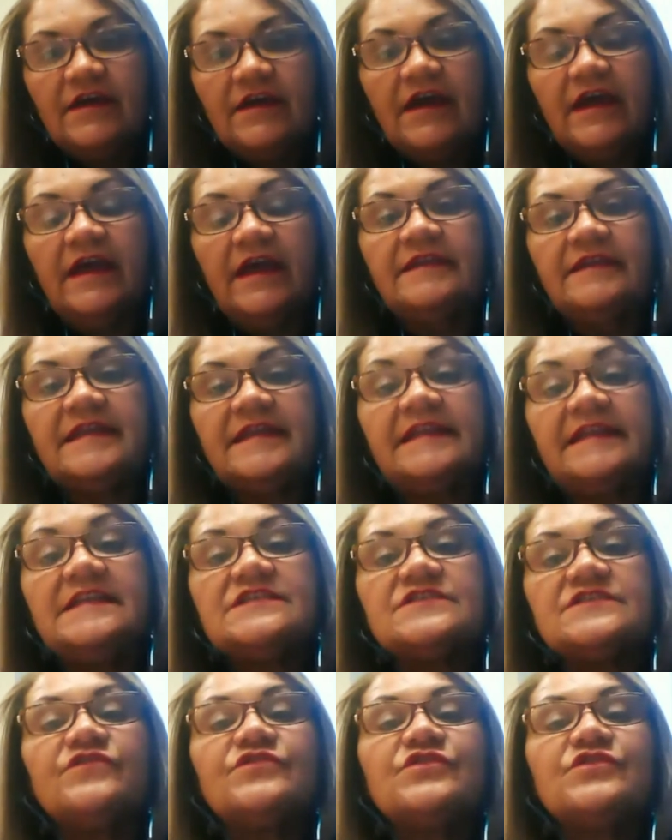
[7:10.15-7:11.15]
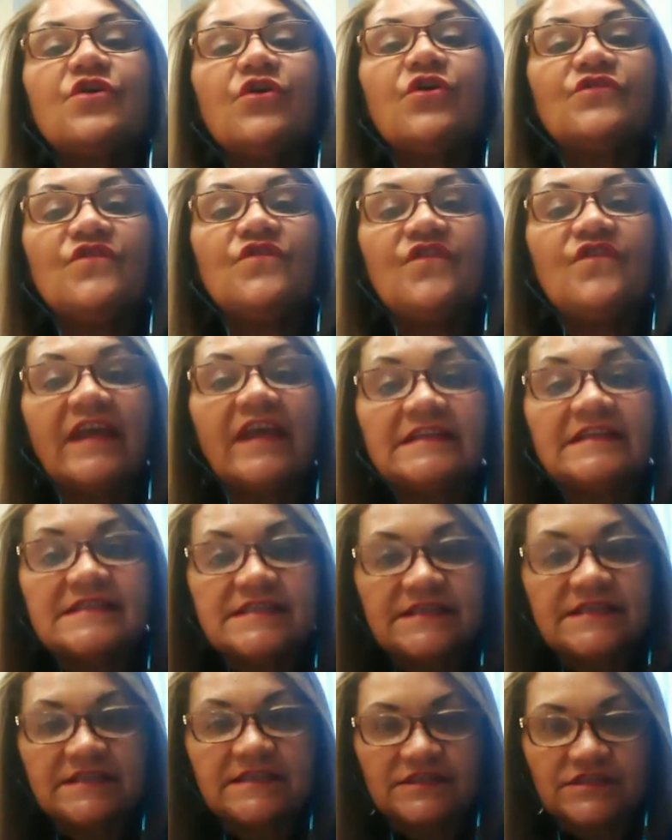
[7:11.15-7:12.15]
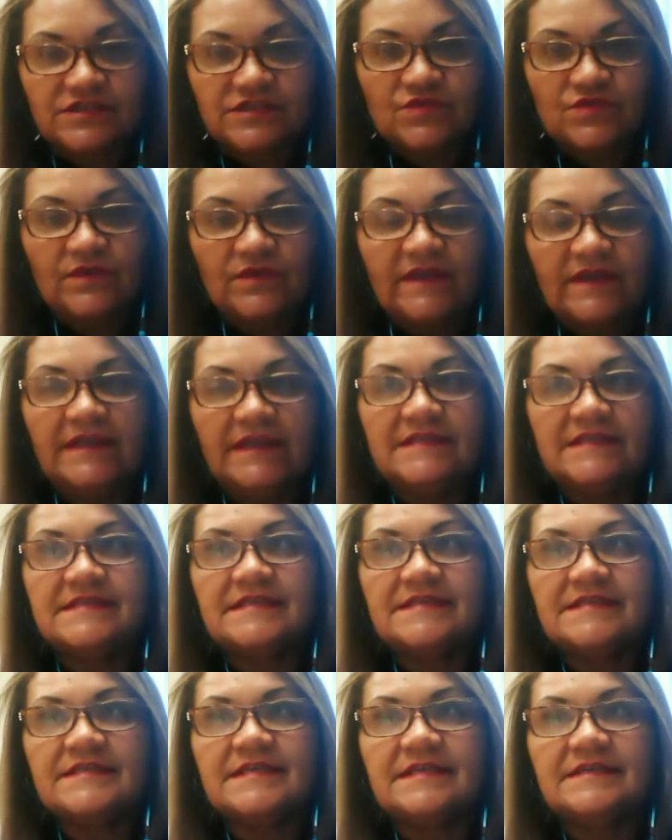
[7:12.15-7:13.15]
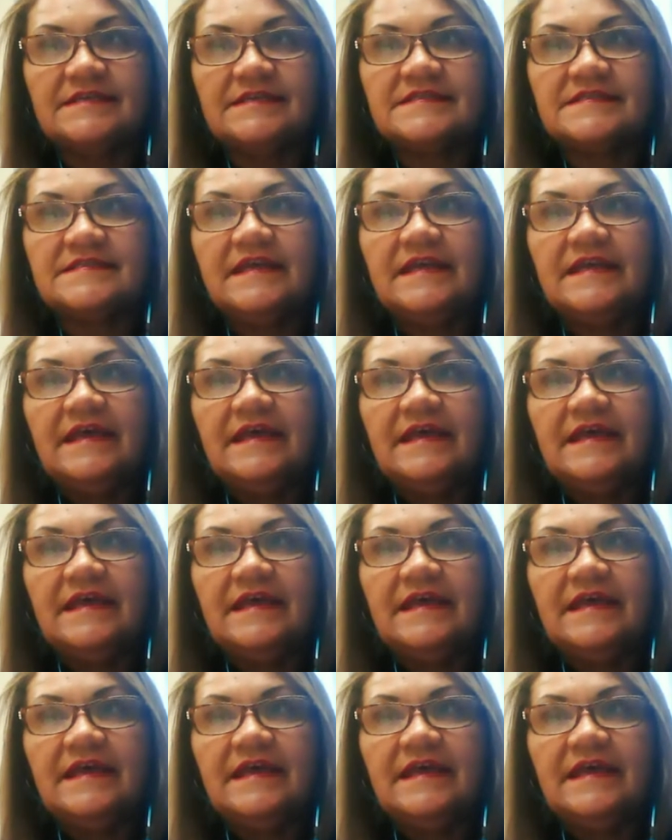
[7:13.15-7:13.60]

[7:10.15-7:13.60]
And that is for the conventional schooling in Seychelles.